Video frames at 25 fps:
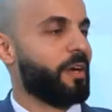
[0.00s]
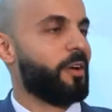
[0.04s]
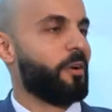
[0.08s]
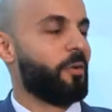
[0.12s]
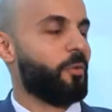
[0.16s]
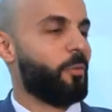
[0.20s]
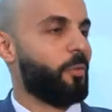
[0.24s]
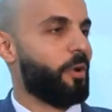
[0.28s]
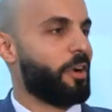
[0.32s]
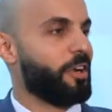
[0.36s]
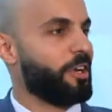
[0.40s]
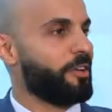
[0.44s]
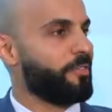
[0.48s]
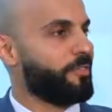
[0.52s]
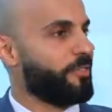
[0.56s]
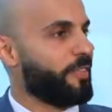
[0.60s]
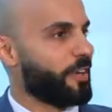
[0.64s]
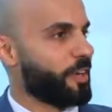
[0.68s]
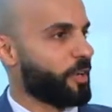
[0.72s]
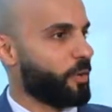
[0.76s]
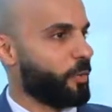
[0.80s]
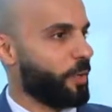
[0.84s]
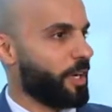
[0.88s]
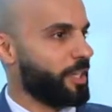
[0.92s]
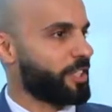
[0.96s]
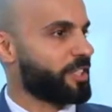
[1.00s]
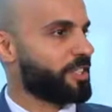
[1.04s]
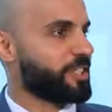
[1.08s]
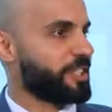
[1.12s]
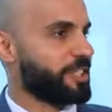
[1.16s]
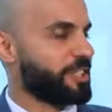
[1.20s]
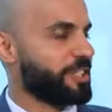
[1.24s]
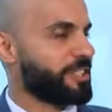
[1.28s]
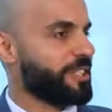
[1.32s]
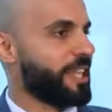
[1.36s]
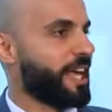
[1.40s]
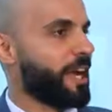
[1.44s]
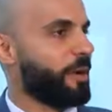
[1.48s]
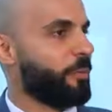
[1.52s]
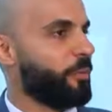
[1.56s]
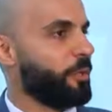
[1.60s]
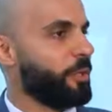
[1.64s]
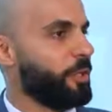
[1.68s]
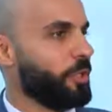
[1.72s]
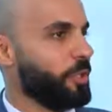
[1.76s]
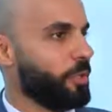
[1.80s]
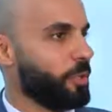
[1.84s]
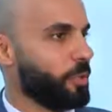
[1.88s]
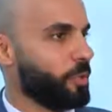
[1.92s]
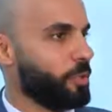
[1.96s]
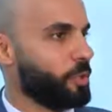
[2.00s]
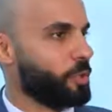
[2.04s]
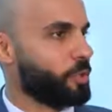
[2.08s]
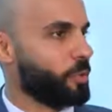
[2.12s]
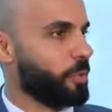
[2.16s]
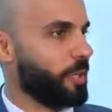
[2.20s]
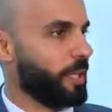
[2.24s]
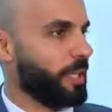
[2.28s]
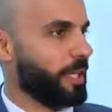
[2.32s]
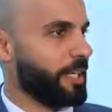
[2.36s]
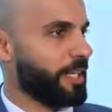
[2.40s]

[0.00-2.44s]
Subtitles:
One of the questions that we usually